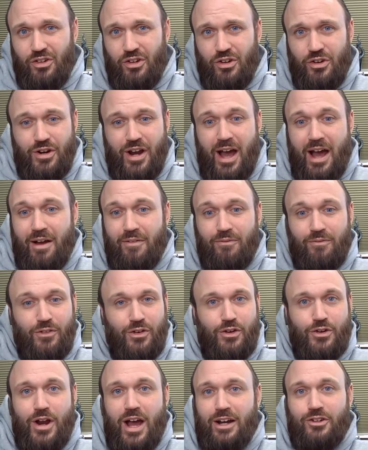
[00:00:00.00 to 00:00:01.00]
So you're
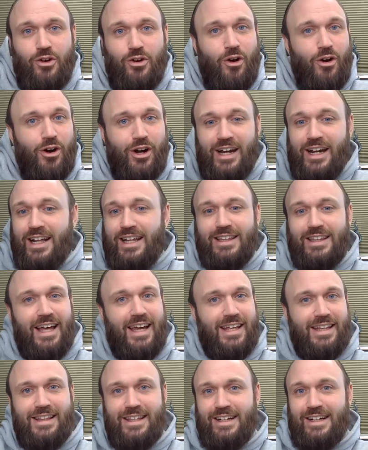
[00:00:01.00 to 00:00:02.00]
not targeting
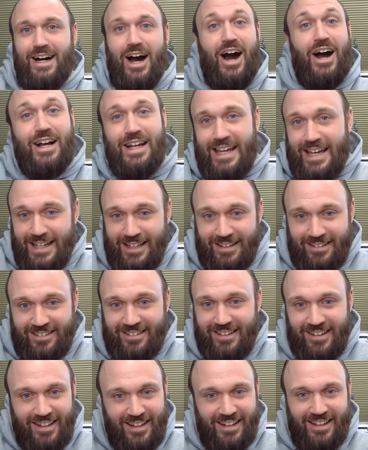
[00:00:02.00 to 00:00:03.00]
like the Huggies,
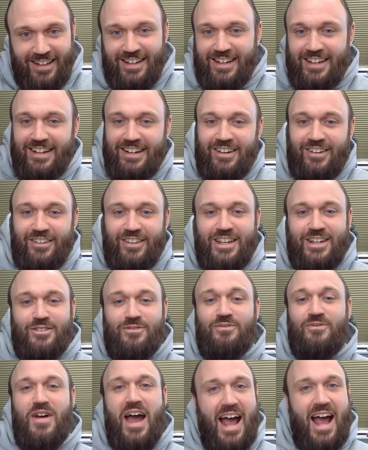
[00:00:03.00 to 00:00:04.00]
you know, these
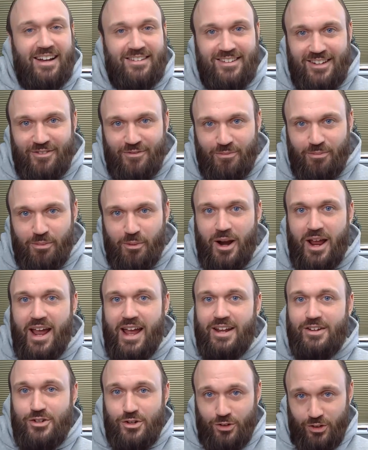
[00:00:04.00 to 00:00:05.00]
massive brands.